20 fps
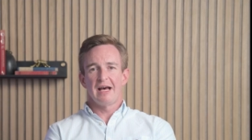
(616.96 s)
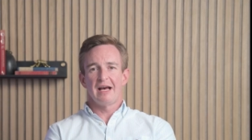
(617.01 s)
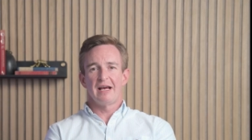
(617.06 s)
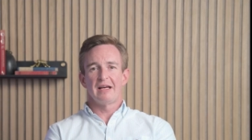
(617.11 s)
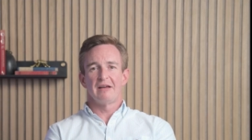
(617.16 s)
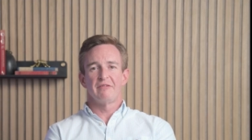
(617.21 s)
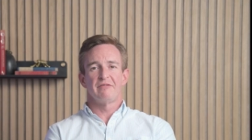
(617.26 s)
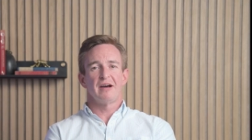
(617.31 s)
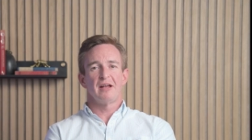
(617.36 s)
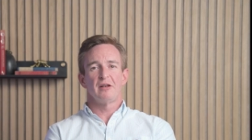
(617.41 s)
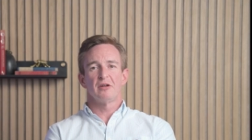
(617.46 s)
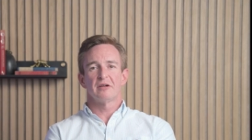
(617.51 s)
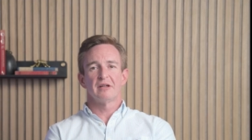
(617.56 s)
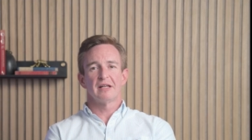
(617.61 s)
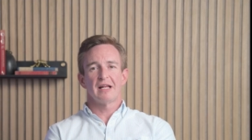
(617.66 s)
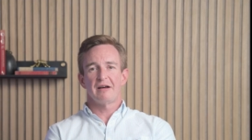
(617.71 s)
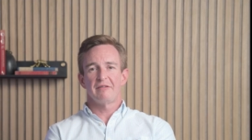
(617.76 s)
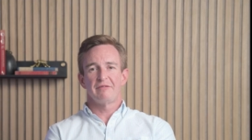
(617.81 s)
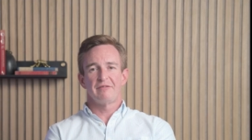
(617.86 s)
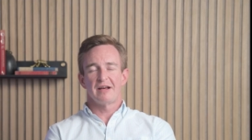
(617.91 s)
If I look
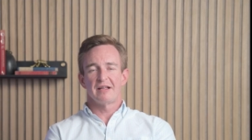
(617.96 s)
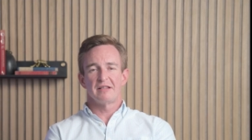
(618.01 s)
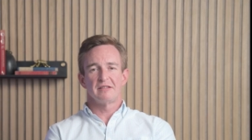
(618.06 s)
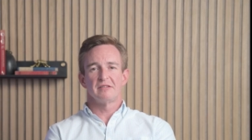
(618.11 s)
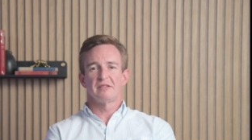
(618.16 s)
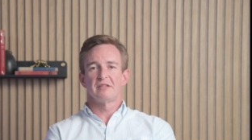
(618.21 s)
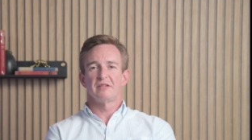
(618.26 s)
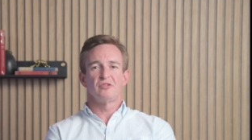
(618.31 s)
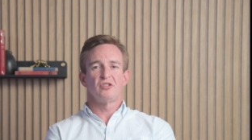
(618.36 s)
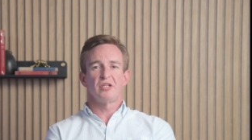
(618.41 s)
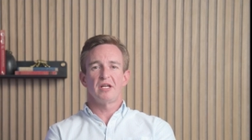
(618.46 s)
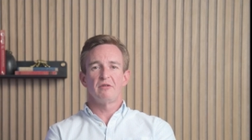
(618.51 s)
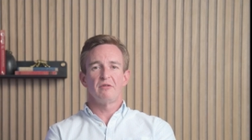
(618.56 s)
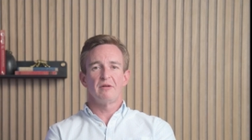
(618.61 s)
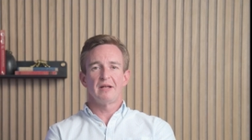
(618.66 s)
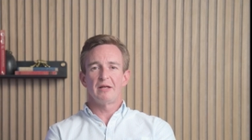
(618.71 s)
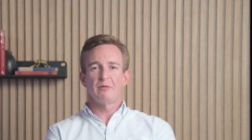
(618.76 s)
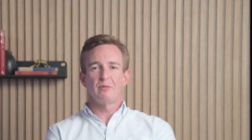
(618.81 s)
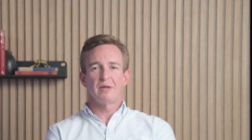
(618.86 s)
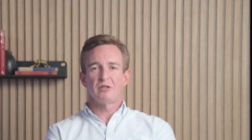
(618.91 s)
at our funds,
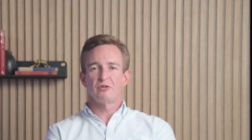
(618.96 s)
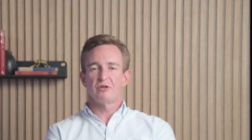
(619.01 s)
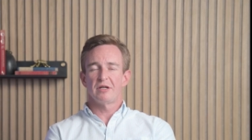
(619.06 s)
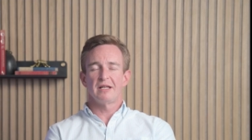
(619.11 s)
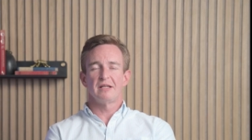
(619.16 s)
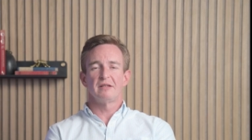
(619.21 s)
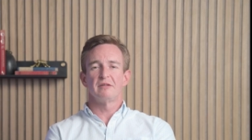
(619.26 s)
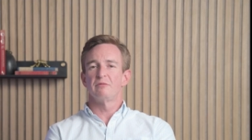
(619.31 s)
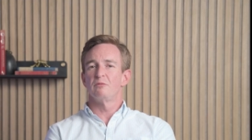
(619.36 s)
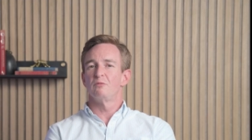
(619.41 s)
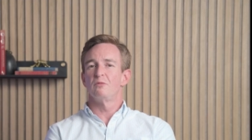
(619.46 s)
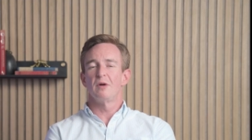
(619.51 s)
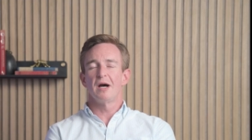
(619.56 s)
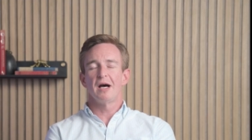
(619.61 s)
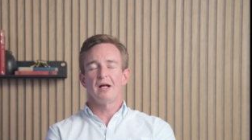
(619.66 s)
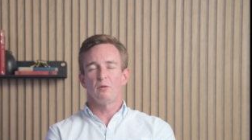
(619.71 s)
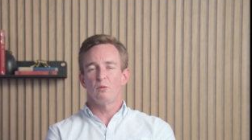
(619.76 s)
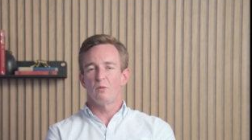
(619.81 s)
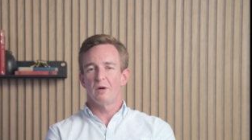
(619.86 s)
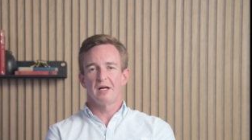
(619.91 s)
generally we trend
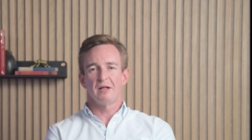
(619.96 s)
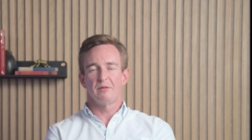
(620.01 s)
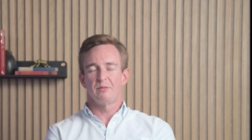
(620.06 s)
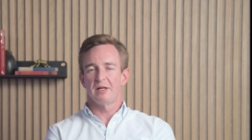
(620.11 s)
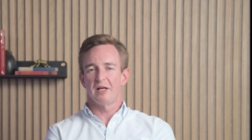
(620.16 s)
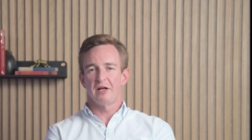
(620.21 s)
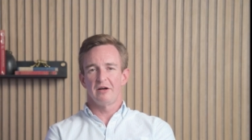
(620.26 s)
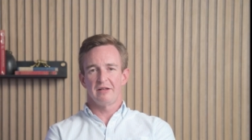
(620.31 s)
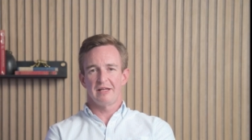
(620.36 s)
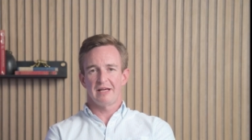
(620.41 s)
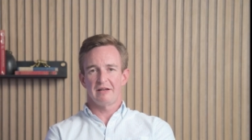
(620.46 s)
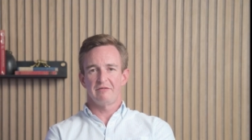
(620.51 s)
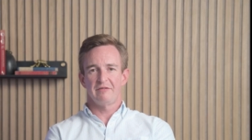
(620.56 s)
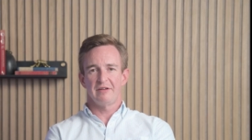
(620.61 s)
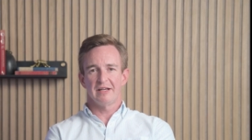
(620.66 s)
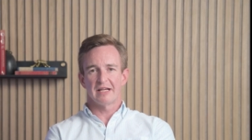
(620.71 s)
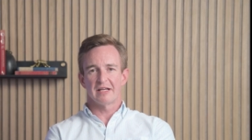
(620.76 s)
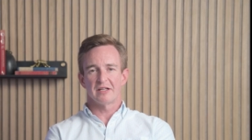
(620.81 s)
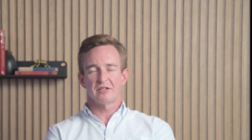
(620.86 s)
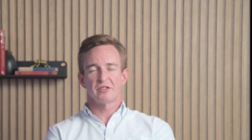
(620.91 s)
well below that
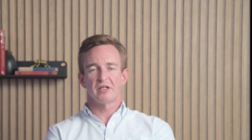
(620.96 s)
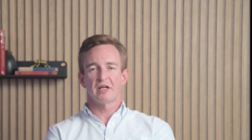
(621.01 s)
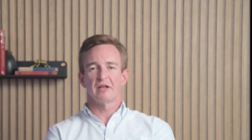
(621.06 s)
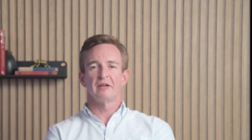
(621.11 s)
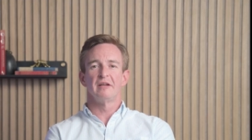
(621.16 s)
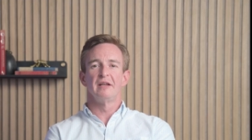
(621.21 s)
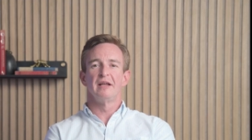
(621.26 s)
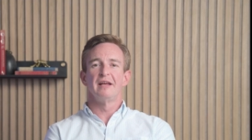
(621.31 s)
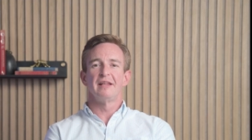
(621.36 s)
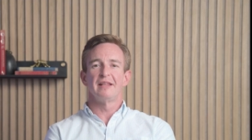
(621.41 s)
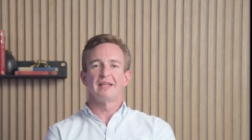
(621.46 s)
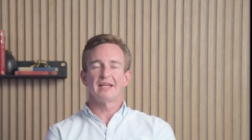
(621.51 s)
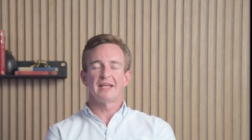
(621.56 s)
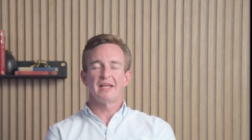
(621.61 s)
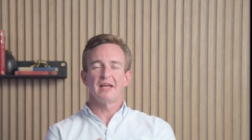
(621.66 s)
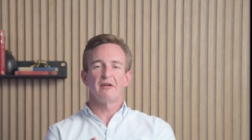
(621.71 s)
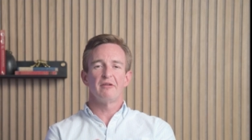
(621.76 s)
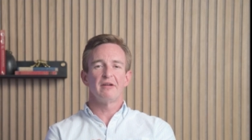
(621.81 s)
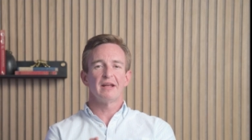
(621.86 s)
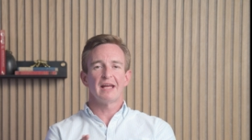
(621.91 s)
figure. So the
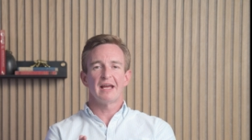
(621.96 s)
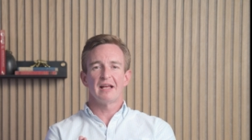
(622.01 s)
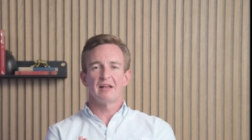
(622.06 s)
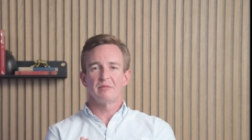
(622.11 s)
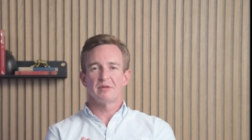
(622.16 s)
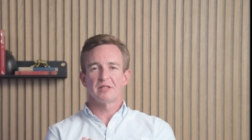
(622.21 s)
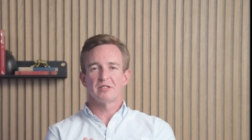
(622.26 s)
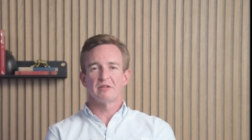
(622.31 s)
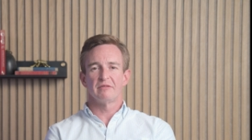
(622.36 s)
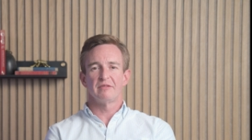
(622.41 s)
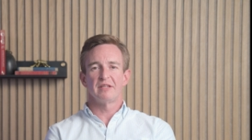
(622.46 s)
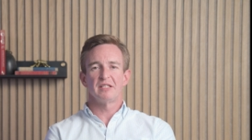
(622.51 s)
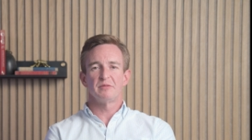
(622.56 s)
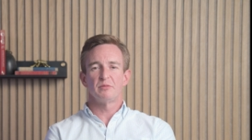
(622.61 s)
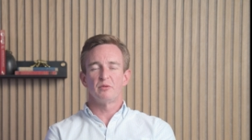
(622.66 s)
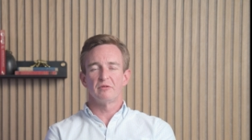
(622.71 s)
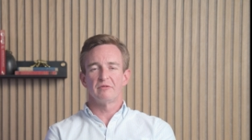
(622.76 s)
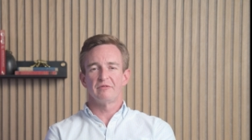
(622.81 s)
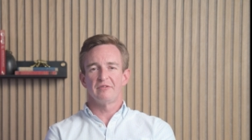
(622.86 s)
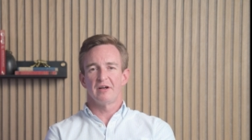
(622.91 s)
gearing element of these
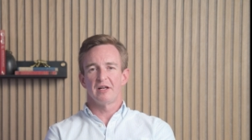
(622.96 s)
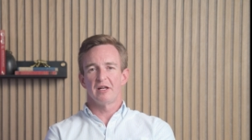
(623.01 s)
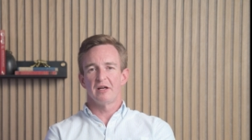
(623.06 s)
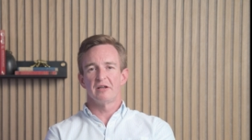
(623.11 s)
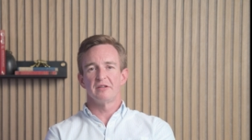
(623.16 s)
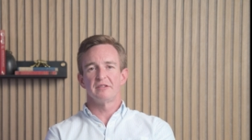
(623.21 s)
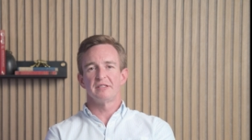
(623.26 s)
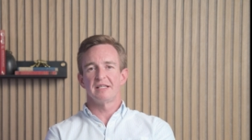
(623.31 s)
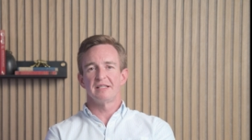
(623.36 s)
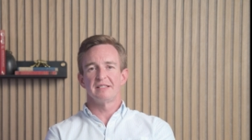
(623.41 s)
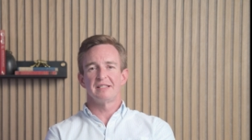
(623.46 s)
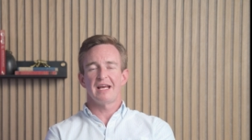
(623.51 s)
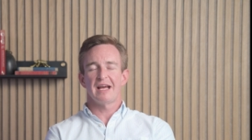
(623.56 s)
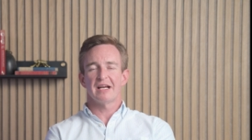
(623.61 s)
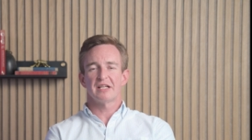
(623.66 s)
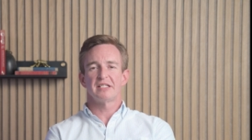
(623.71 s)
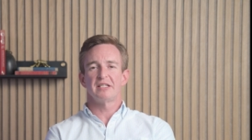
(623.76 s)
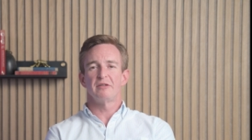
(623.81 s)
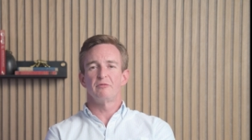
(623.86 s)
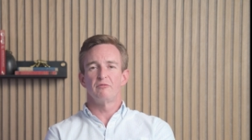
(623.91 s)
portfolios is
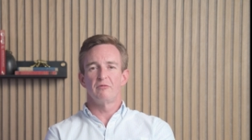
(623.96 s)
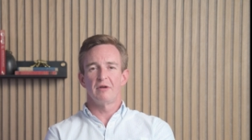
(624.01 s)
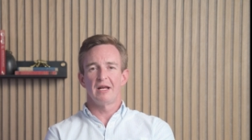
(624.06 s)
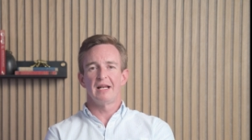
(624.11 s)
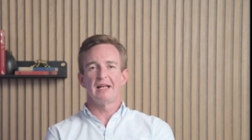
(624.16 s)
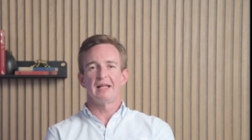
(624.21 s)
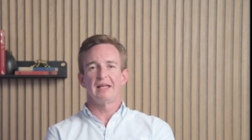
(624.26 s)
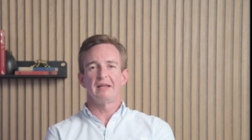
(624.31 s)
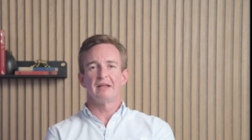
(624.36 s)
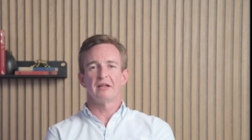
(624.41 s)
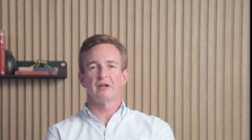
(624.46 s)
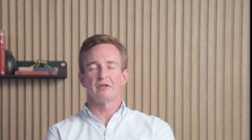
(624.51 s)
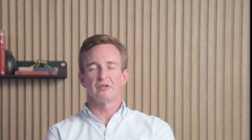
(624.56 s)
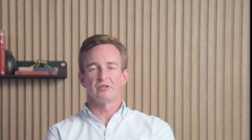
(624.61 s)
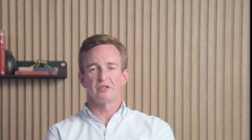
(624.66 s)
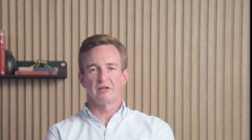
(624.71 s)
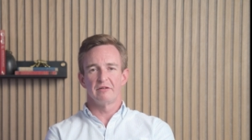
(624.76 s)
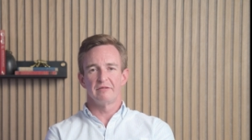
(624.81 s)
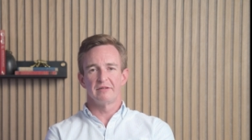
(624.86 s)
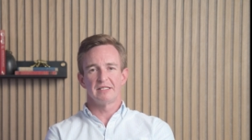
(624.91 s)
actually really
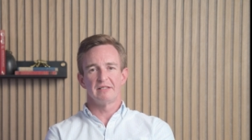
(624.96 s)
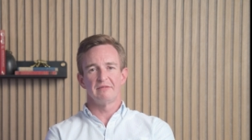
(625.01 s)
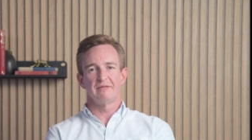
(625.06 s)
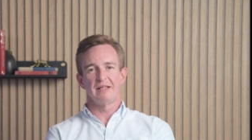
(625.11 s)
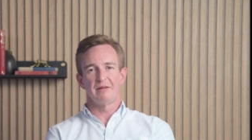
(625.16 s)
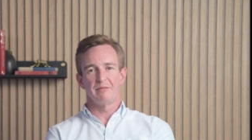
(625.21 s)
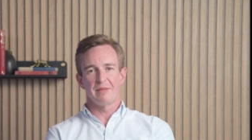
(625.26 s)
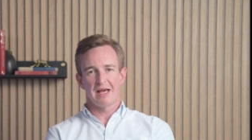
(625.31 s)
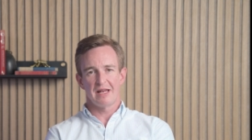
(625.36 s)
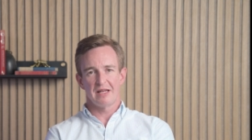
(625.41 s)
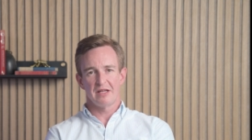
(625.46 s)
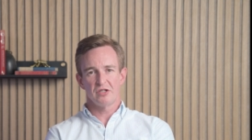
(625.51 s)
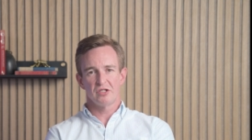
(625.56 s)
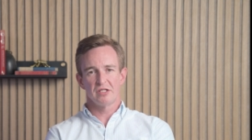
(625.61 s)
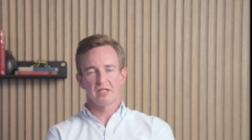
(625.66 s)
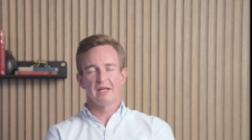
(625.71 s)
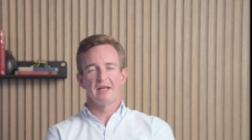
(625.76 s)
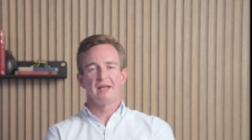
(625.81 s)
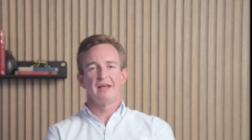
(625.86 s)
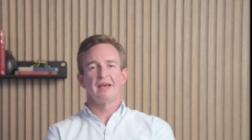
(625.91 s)
conservatively
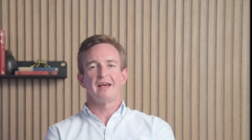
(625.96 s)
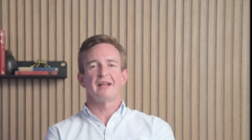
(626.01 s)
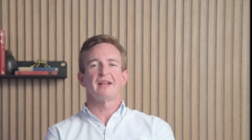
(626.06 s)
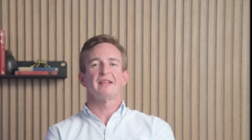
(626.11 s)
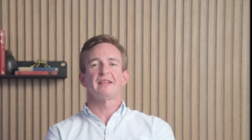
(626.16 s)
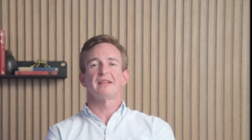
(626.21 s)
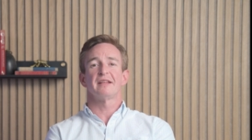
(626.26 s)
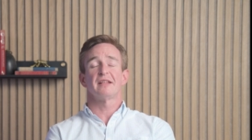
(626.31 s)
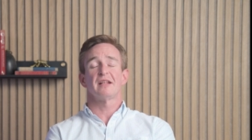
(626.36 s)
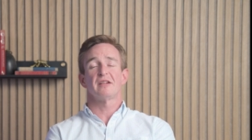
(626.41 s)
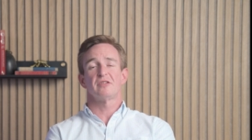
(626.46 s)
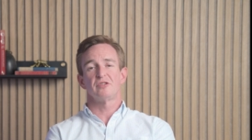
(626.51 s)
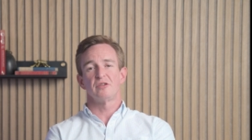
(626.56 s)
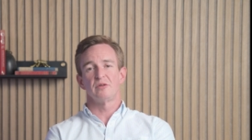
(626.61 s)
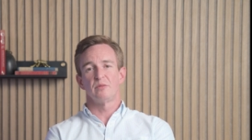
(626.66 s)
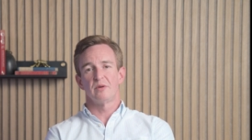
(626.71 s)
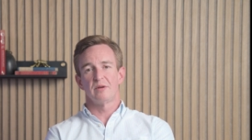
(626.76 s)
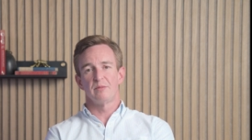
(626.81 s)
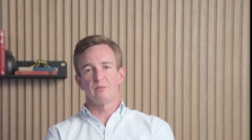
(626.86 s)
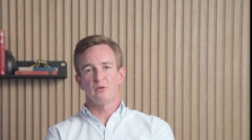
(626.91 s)
managed, and I think that's
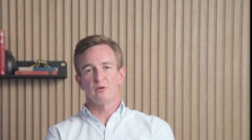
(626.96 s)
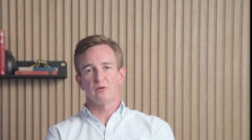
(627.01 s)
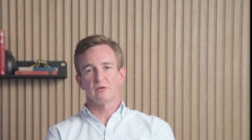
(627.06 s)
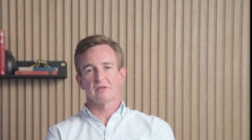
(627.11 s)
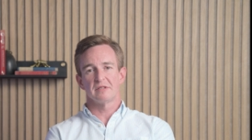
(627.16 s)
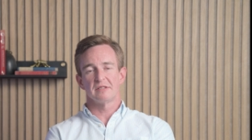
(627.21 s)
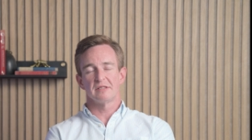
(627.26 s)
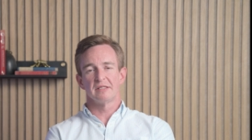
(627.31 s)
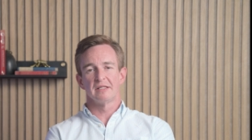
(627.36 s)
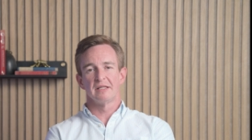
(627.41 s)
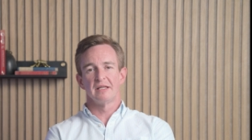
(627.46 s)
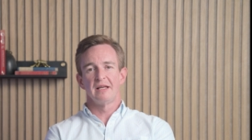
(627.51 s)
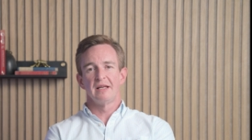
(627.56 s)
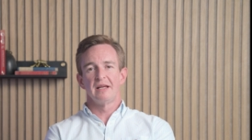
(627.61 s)
super important.